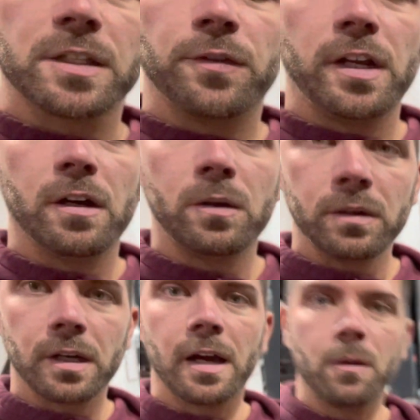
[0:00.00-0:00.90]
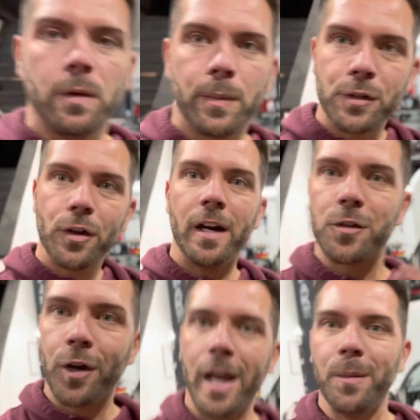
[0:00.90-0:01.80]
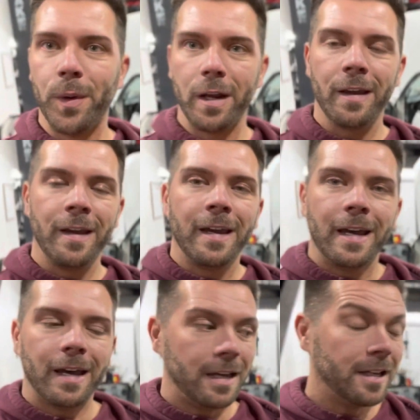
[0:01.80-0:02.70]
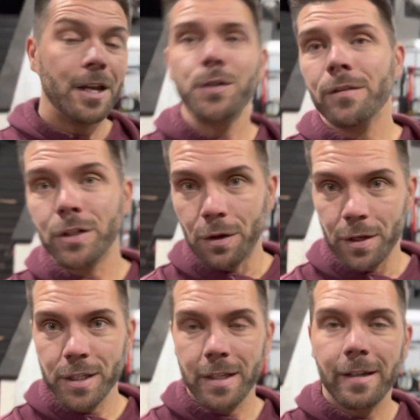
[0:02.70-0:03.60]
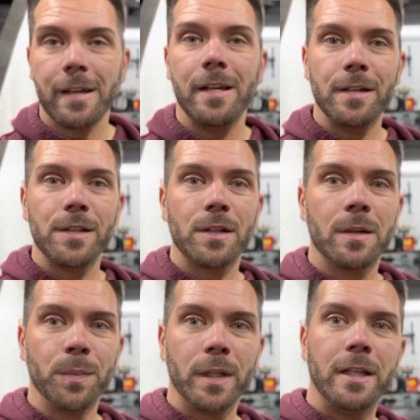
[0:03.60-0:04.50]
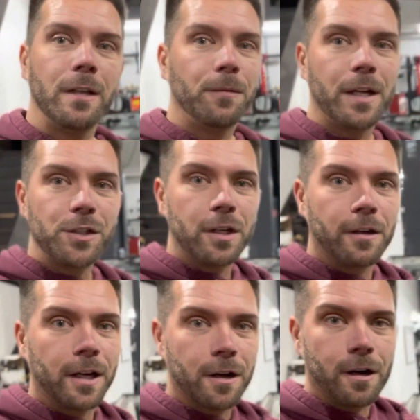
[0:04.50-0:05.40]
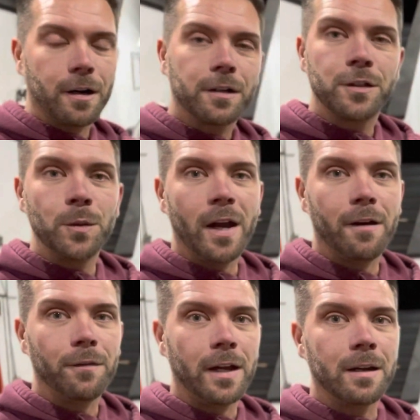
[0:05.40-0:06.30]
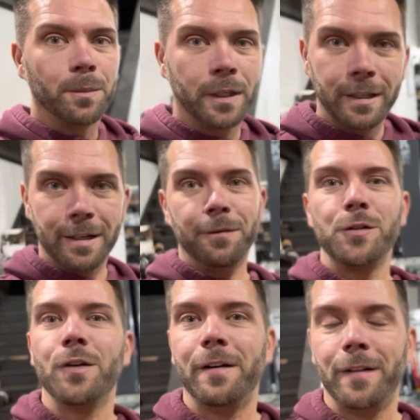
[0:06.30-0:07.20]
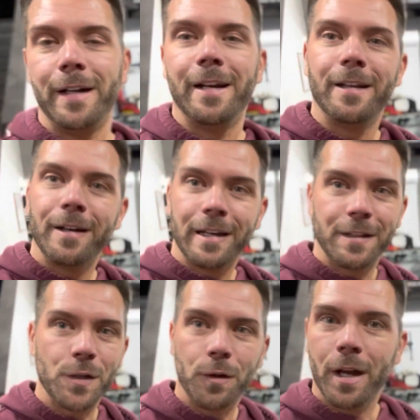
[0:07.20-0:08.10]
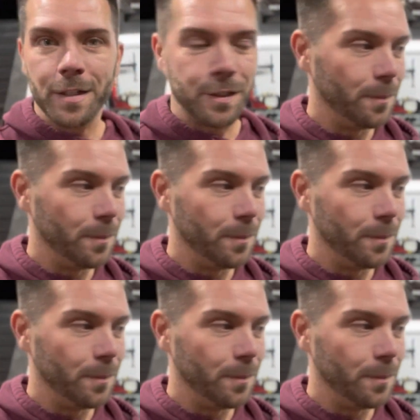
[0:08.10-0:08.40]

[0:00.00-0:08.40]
video. We've been trying to trade, but in case you haven't noticed, he is completely re-engineering a car to have a completely different driveline in it, and it's all custom.